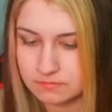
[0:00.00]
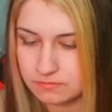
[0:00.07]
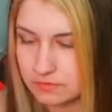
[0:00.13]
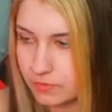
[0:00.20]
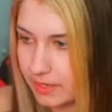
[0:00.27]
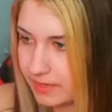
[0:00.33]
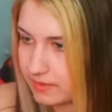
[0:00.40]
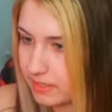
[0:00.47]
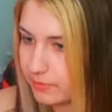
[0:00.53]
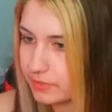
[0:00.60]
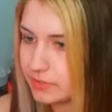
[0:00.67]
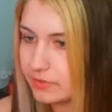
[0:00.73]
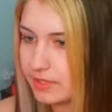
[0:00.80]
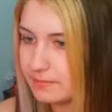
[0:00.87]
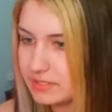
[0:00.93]
Okay, now will
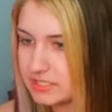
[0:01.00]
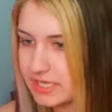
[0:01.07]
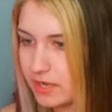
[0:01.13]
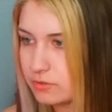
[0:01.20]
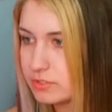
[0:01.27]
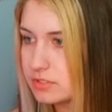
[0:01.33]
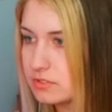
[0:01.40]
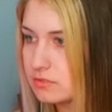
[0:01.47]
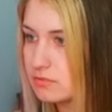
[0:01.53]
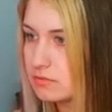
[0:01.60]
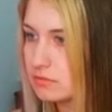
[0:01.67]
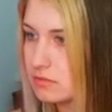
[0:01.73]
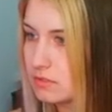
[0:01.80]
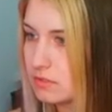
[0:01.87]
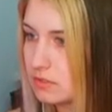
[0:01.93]
you let me dowse?
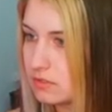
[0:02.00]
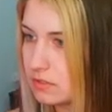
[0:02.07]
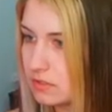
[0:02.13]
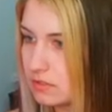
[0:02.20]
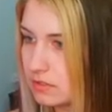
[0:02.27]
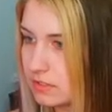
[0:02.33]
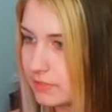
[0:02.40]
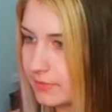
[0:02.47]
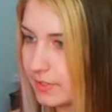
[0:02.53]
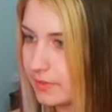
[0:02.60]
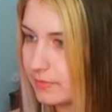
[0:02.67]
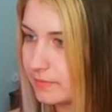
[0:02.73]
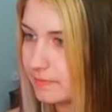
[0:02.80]
There we go.